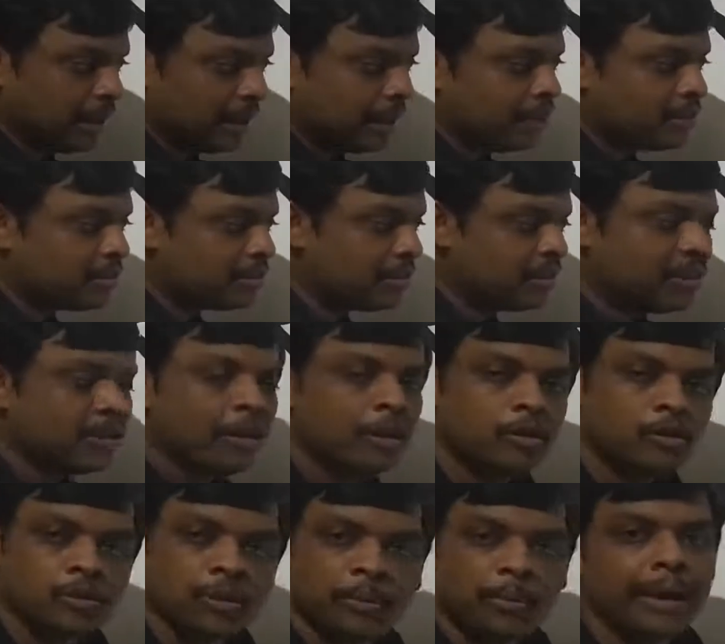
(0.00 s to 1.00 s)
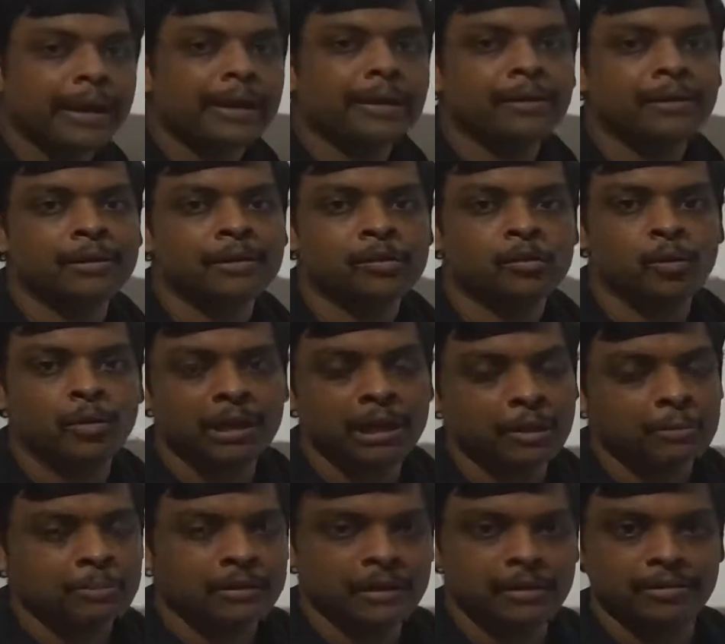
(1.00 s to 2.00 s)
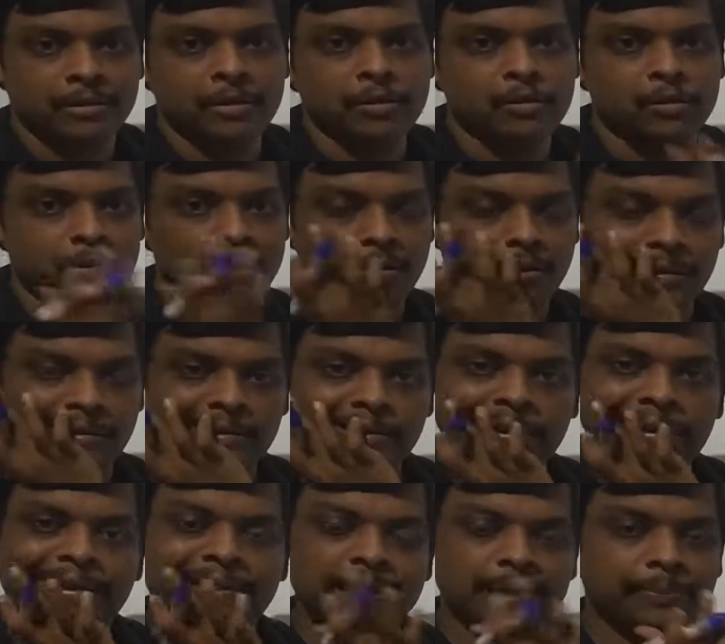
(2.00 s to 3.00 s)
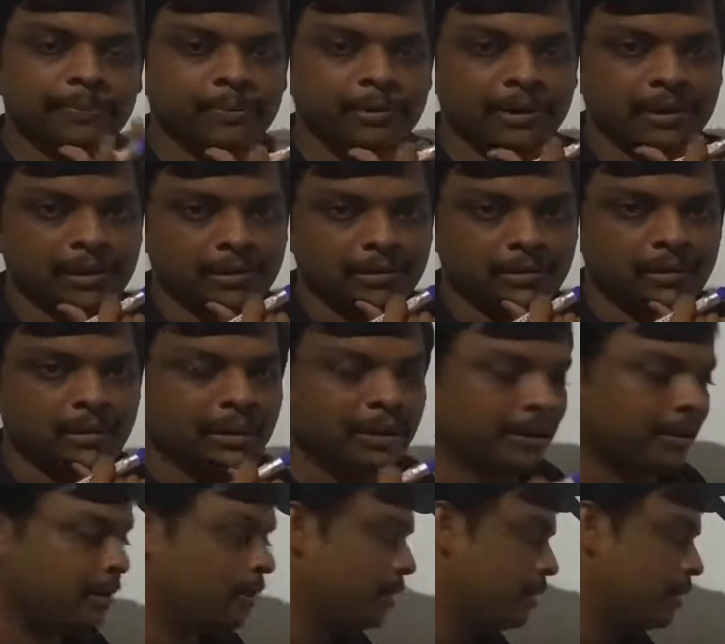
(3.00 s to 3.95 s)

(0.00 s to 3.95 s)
And C is also final. So AB is also accepted. Okay.